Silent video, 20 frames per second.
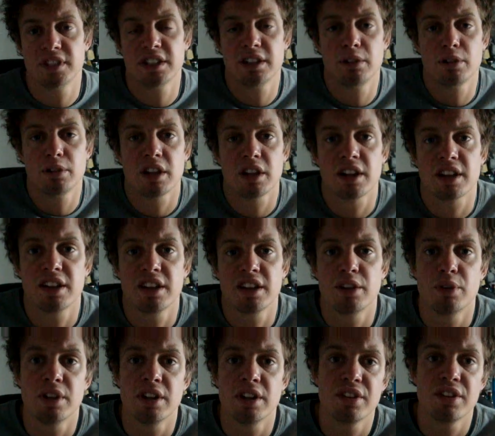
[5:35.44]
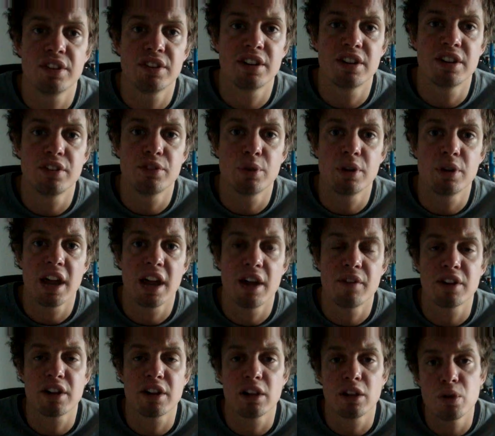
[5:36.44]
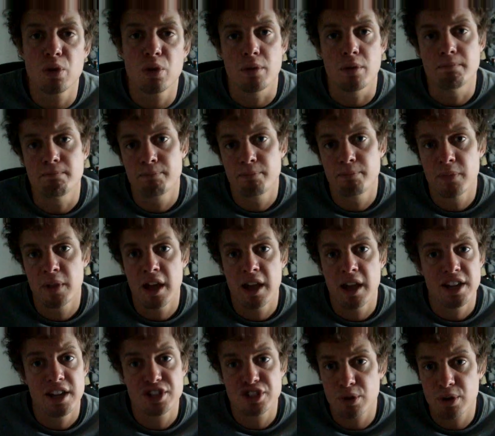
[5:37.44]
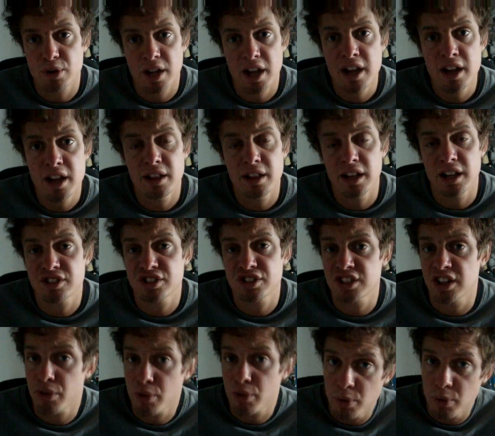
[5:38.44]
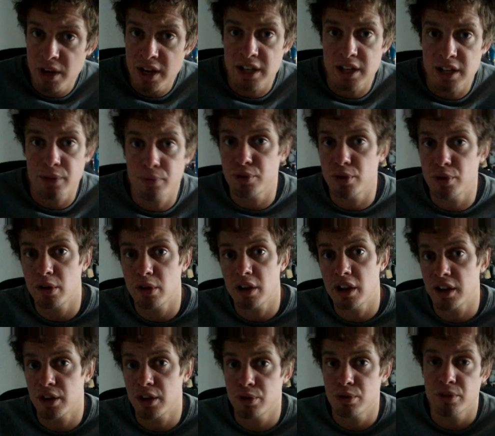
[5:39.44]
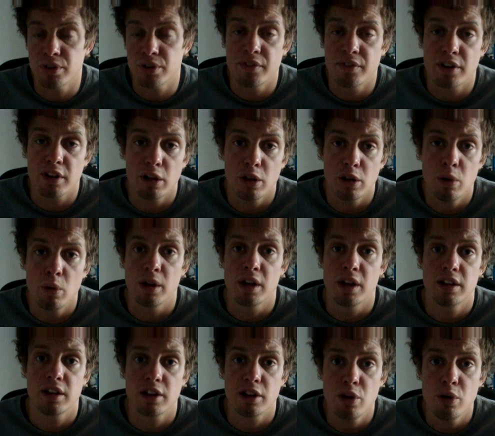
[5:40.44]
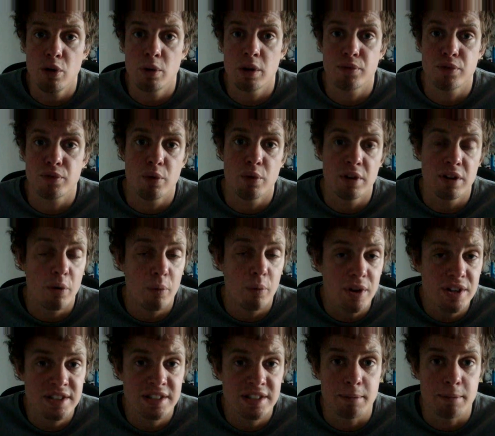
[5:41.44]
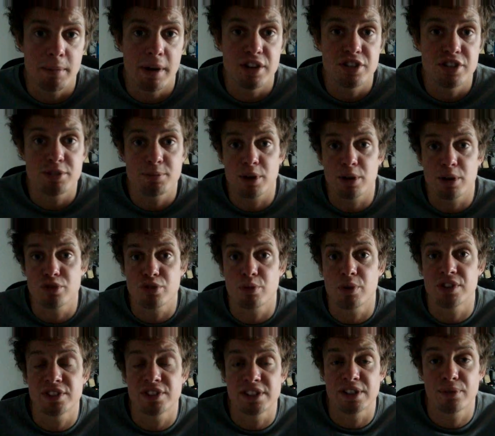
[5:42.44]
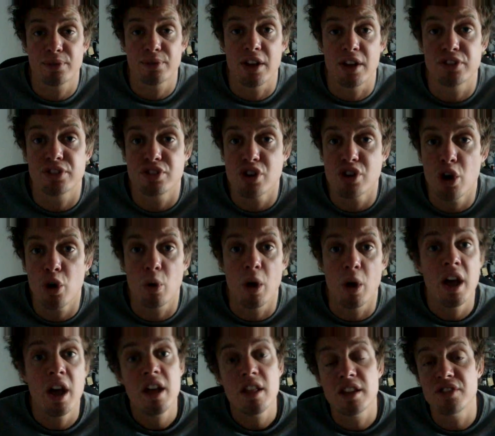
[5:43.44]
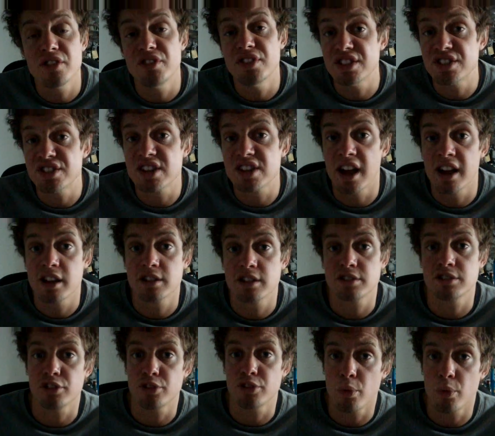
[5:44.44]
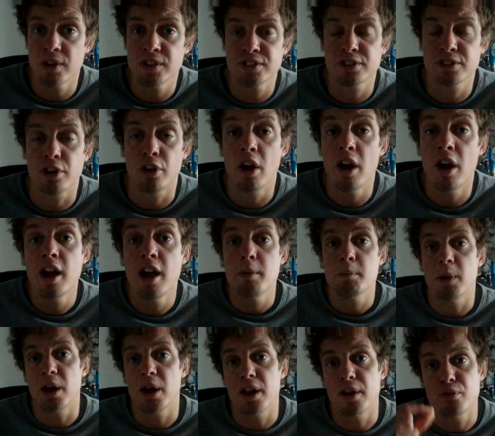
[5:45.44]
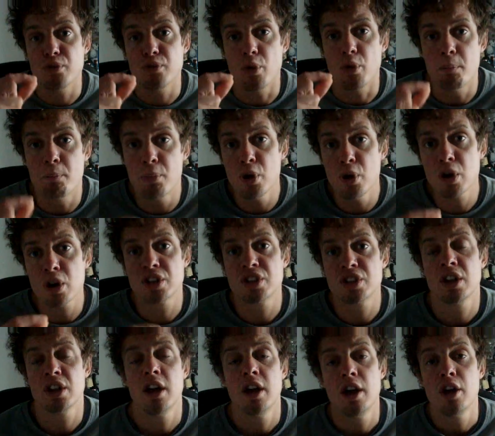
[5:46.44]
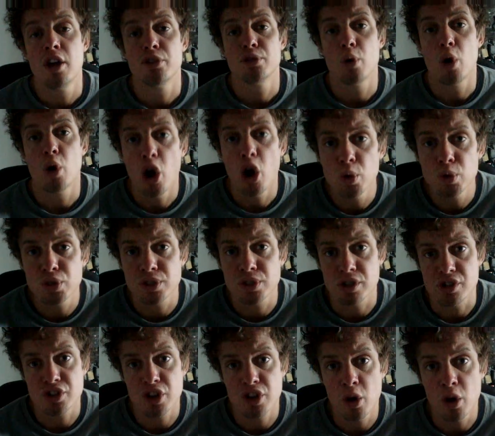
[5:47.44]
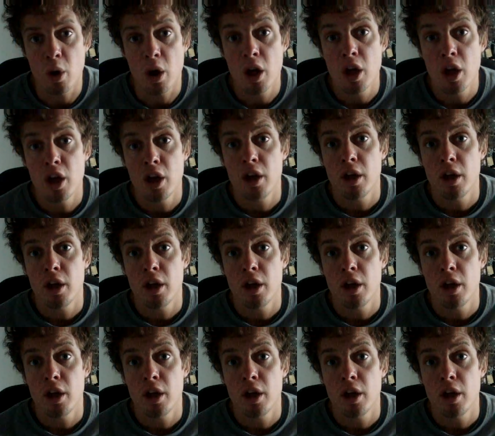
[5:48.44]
it looked like he didn't really have a clue. It's okay, like Seth Green, if you look like you don't have a clue if you're in a wrestling match, because wrestling fans know that this guy is not a wrestler. But if you're booked to host a show,